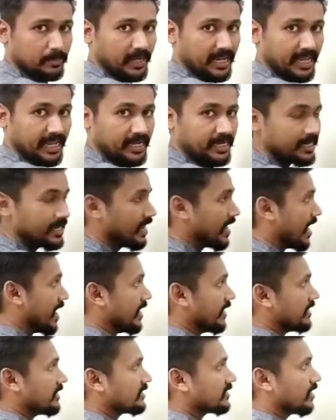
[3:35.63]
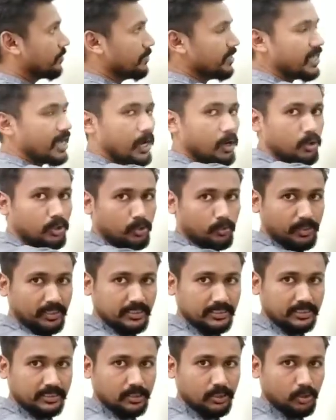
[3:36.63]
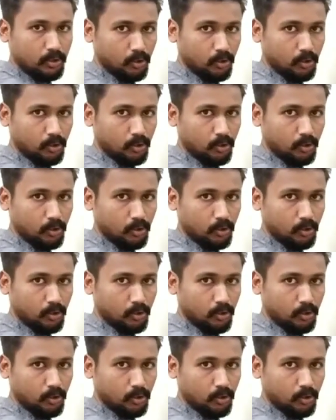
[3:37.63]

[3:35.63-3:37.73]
plane and it is coming outwards.